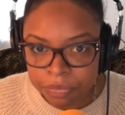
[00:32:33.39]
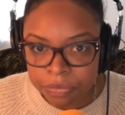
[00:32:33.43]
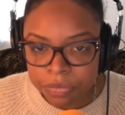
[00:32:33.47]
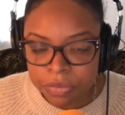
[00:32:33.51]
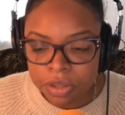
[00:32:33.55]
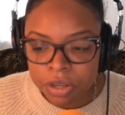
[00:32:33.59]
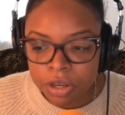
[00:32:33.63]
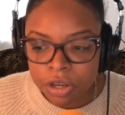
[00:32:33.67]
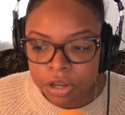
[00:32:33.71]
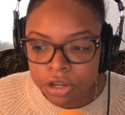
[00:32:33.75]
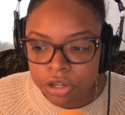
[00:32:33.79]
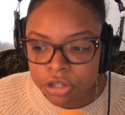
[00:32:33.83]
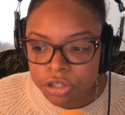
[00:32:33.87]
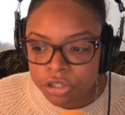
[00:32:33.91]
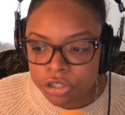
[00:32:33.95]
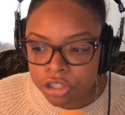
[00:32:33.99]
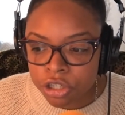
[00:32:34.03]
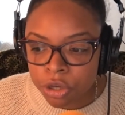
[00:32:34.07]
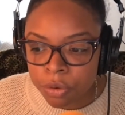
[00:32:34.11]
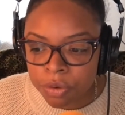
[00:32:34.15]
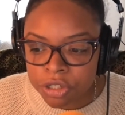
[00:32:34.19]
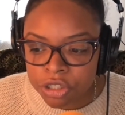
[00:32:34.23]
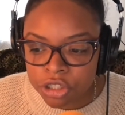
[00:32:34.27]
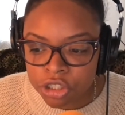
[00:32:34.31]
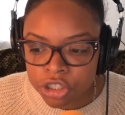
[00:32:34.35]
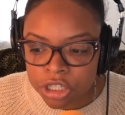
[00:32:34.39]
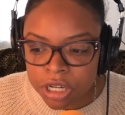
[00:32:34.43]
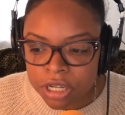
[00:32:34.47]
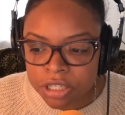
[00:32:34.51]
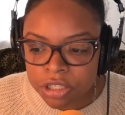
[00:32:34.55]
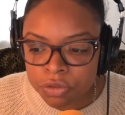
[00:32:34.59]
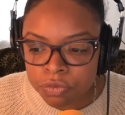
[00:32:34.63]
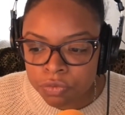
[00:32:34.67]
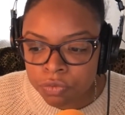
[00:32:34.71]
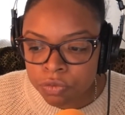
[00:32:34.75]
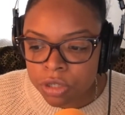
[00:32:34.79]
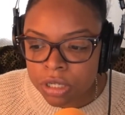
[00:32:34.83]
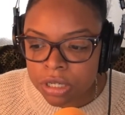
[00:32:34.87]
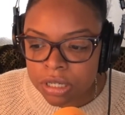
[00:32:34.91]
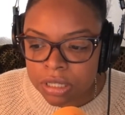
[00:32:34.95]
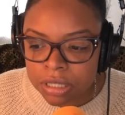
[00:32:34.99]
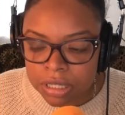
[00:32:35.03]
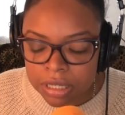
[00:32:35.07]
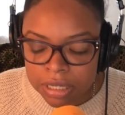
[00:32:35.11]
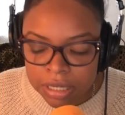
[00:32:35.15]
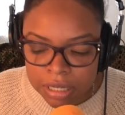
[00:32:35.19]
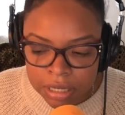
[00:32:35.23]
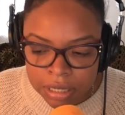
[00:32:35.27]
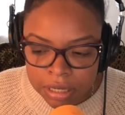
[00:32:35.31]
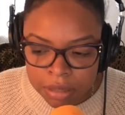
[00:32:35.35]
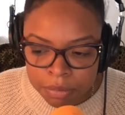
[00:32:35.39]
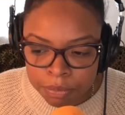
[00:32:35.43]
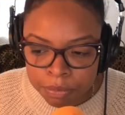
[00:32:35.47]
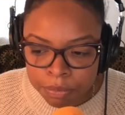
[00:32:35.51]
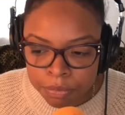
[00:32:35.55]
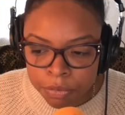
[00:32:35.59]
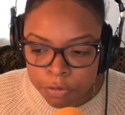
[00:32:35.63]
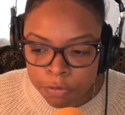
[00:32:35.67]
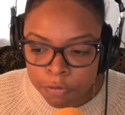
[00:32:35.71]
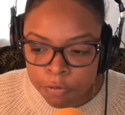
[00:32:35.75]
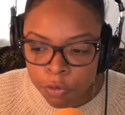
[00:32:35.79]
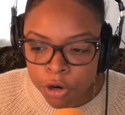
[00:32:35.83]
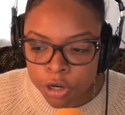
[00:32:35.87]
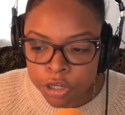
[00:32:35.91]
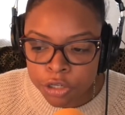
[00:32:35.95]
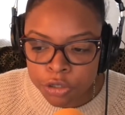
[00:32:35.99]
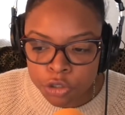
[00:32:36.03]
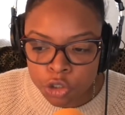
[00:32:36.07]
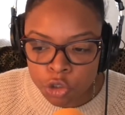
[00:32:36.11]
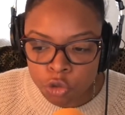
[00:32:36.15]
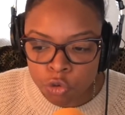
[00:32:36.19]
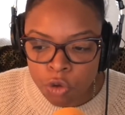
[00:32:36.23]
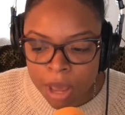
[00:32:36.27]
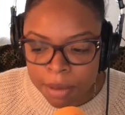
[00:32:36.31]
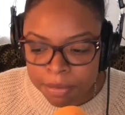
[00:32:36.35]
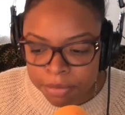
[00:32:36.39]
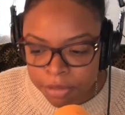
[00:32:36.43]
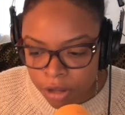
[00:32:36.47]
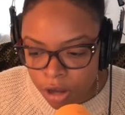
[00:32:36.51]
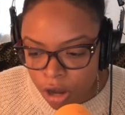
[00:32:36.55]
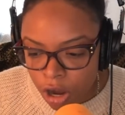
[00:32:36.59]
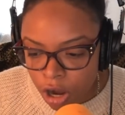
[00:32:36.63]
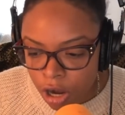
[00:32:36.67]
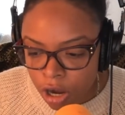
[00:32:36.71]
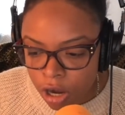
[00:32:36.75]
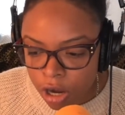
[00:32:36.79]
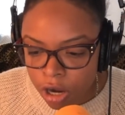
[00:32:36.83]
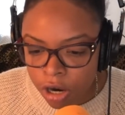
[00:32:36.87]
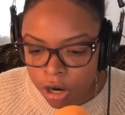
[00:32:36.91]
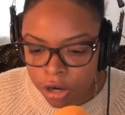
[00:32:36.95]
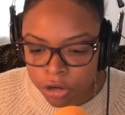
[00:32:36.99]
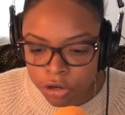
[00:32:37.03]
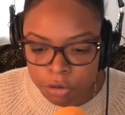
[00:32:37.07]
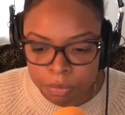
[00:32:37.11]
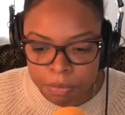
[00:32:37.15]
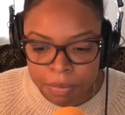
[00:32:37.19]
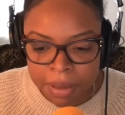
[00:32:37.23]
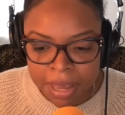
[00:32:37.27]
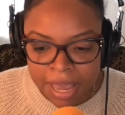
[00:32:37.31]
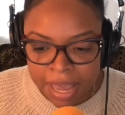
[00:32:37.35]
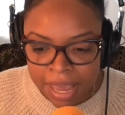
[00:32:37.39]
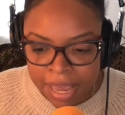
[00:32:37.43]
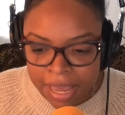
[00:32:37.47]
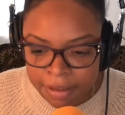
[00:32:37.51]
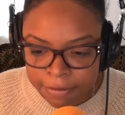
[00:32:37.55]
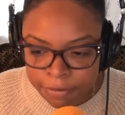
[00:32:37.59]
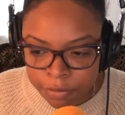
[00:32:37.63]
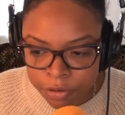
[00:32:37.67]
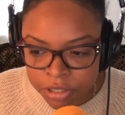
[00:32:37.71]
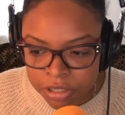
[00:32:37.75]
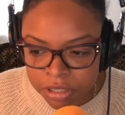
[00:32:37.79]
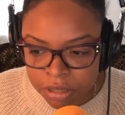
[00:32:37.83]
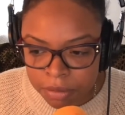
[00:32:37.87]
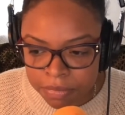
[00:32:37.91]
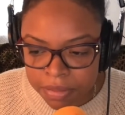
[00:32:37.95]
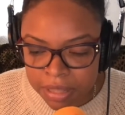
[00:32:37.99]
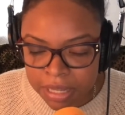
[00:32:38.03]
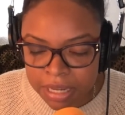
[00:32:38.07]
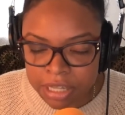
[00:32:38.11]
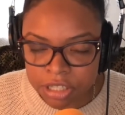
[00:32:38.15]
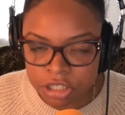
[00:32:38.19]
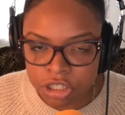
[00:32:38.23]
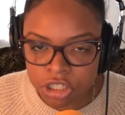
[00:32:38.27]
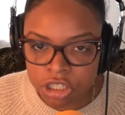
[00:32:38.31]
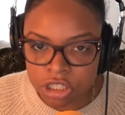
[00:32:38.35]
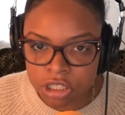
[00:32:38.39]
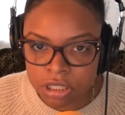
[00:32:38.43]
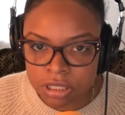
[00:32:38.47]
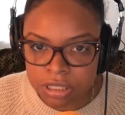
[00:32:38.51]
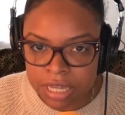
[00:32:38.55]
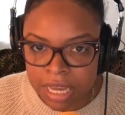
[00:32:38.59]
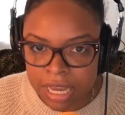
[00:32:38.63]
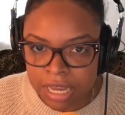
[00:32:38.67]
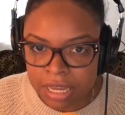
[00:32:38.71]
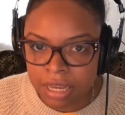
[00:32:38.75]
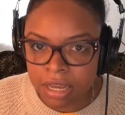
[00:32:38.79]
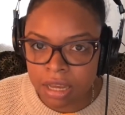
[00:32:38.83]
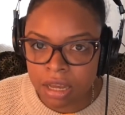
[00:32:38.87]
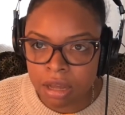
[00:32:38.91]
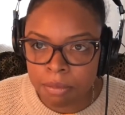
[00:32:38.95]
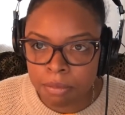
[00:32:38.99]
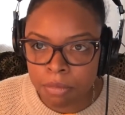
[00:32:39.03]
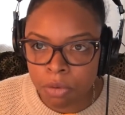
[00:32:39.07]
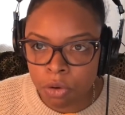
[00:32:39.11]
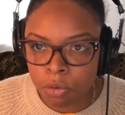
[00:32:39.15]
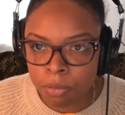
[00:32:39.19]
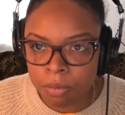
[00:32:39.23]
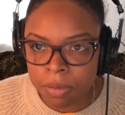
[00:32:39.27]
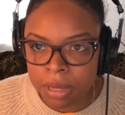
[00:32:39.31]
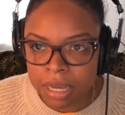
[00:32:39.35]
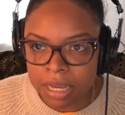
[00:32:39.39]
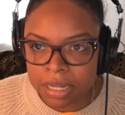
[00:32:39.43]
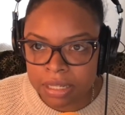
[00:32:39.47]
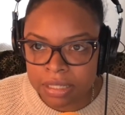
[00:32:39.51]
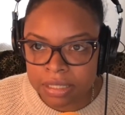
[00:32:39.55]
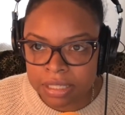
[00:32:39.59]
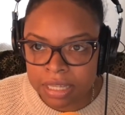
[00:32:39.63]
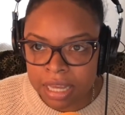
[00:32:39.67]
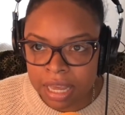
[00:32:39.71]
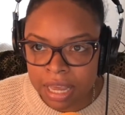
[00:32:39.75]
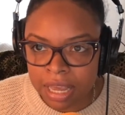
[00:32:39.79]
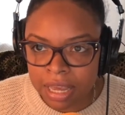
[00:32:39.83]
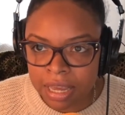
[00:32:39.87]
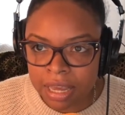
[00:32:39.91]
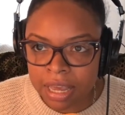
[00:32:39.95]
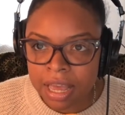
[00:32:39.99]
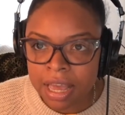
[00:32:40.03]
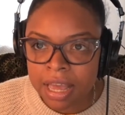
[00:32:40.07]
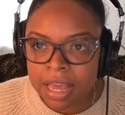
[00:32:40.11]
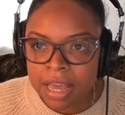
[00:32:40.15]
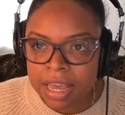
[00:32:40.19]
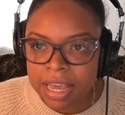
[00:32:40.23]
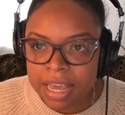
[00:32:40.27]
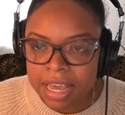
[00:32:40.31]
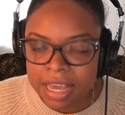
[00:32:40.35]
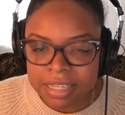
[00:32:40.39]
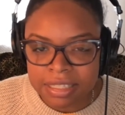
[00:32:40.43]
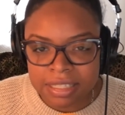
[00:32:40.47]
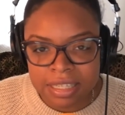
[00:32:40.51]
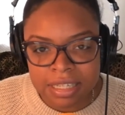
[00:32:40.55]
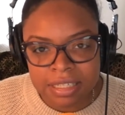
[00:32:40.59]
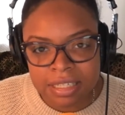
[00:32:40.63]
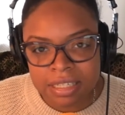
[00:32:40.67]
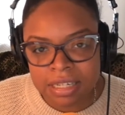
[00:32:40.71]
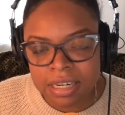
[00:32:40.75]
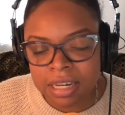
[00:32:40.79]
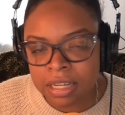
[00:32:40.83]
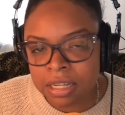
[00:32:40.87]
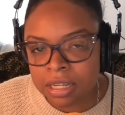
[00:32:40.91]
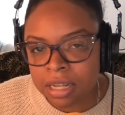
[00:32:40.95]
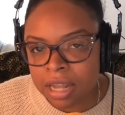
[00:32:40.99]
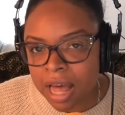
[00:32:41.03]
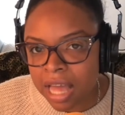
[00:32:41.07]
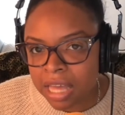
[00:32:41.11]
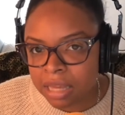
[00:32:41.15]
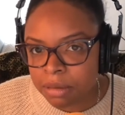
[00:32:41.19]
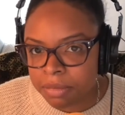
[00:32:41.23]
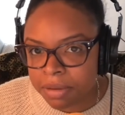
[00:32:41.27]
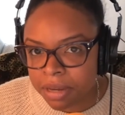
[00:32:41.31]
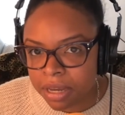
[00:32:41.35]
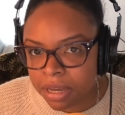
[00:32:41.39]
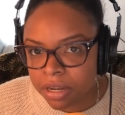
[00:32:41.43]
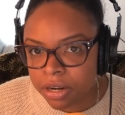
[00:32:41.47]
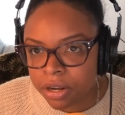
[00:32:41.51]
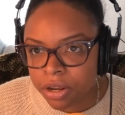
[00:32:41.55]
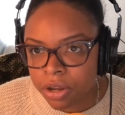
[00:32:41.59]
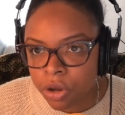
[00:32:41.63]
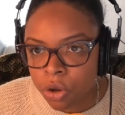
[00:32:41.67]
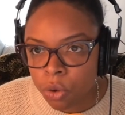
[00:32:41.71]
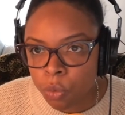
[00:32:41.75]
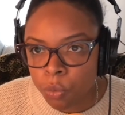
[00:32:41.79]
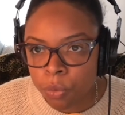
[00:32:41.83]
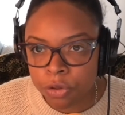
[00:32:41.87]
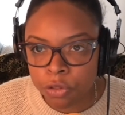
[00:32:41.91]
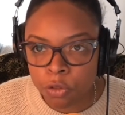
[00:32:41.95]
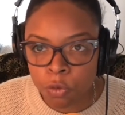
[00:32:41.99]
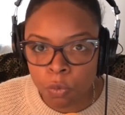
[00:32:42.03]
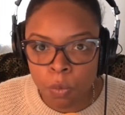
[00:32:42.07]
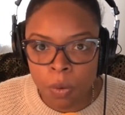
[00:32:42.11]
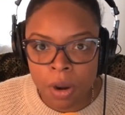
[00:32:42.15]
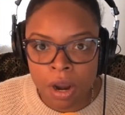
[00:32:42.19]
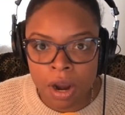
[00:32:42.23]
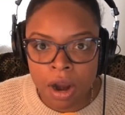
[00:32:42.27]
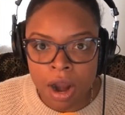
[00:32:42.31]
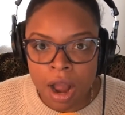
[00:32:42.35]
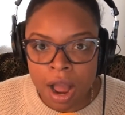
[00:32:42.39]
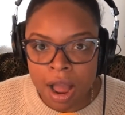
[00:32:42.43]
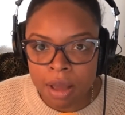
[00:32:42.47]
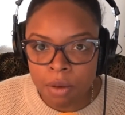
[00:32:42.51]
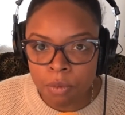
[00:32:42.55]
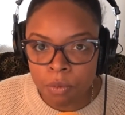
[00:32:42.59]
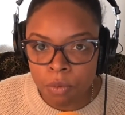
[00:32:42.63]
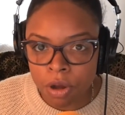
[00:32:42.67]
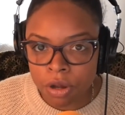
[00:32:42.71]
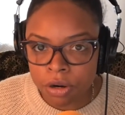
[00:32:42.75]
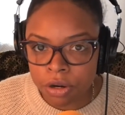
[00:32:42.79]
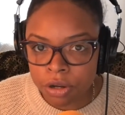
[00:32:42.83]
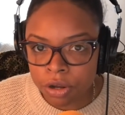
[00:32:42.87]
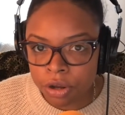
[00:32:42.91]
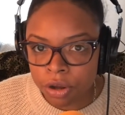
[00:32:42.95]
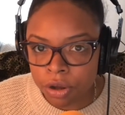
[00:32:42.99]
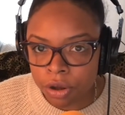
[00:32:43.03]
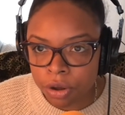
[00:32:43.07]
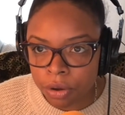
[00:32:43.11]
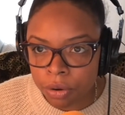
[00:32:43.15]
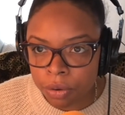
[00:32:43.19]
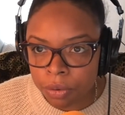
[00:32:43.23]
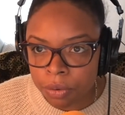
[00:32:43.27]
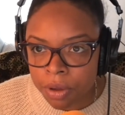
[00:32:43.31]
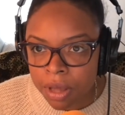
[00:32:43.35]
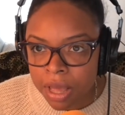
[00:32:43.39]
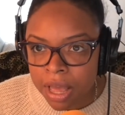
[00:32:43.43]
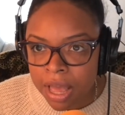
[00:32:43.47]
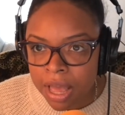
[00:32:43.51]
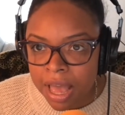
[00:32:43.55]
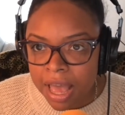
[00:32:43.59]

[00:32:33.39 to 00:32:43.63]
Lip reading: Yeah. So it's just really, before you swipe the card or pay for something, it's just taking a moment and saying, is this in alignment with where I want to go?